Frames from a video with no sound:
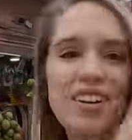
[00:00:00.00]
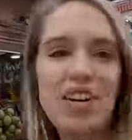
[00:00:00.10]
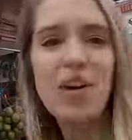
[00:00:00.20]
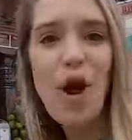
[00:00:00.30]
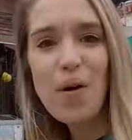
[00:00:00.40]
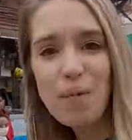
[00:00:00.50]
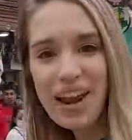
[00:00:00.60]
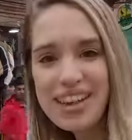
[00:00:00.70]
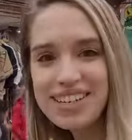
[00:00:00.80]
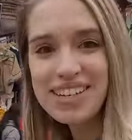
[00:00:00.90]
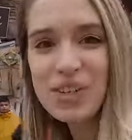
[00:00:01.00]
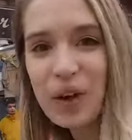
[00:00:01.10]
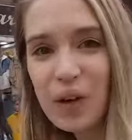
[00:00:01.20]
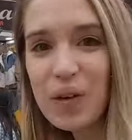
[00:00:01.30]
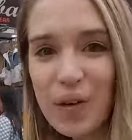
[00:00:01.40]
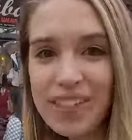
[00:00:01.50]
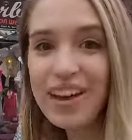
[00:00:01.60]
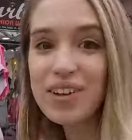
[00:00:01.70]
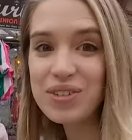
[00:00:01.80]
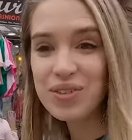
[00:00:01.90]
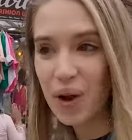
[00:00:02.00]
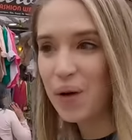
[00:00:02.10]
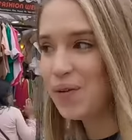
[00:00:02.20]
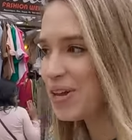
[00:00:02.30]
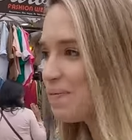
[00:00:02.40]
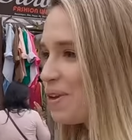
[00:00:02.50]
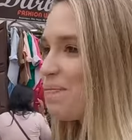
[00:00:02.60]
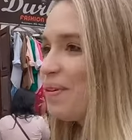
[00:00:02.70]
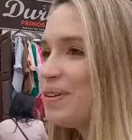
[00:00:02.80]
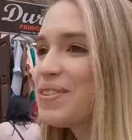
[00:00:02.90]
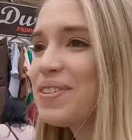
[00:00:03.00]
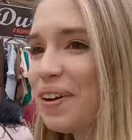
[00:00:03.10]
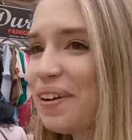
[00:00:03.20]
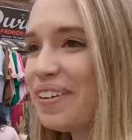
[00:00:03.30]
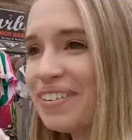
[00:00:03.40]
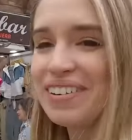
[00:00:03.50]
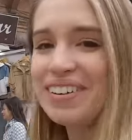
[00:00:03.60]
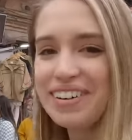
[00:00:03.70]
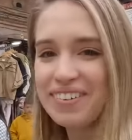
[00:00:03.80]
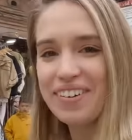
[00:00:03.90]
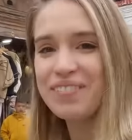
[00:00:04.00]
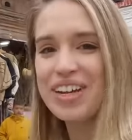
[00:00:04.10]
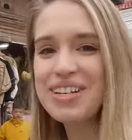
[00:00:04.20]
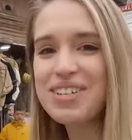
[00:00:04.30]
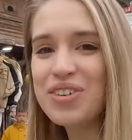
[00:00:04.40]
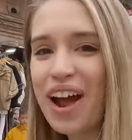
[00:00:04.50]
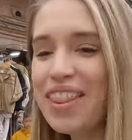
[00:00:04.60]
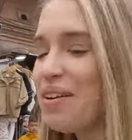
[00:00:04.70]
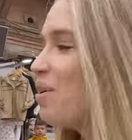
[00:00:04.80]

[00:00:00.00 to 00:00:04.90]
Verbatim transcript: You know a place is good when there are so many people, so I'm keen to try their